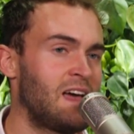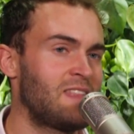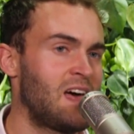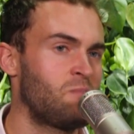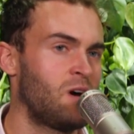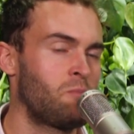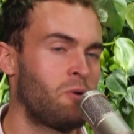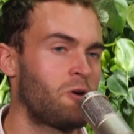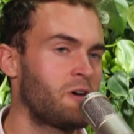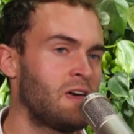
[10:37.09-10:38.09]
and thereby
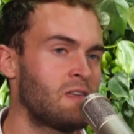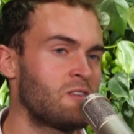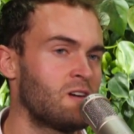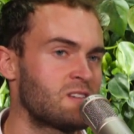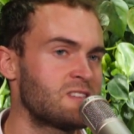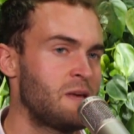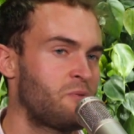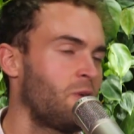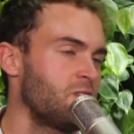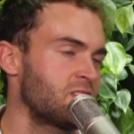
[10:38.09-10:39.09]
blocking the
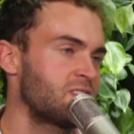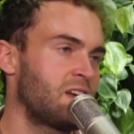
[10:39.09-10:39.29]
sleep promoting